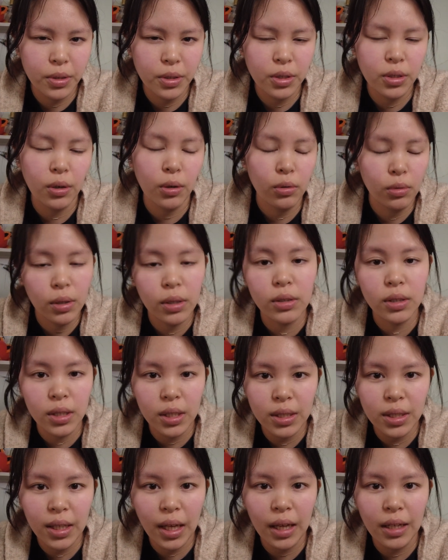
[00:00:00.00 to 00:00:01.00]
So in
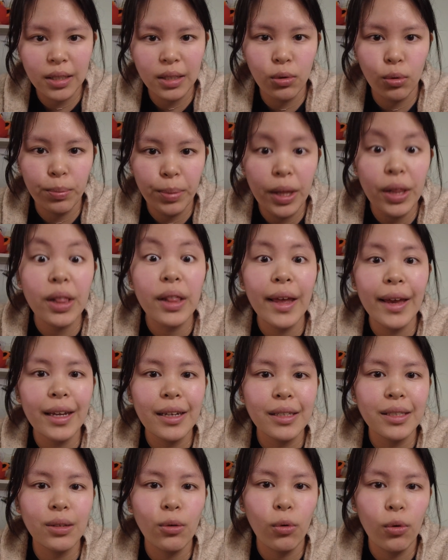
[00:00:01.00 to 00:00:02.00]
this case, it would be
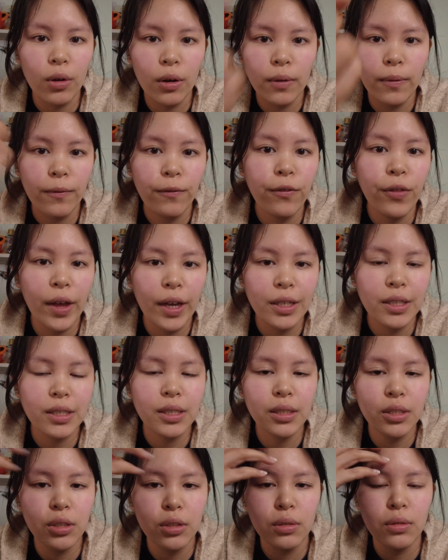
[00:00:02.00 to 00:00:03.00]
legs or
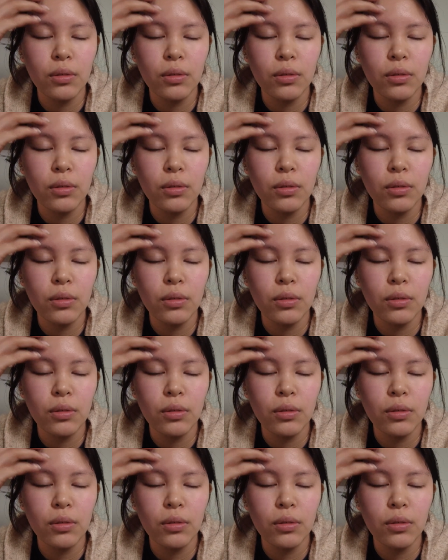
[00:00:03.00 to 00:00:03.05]
flights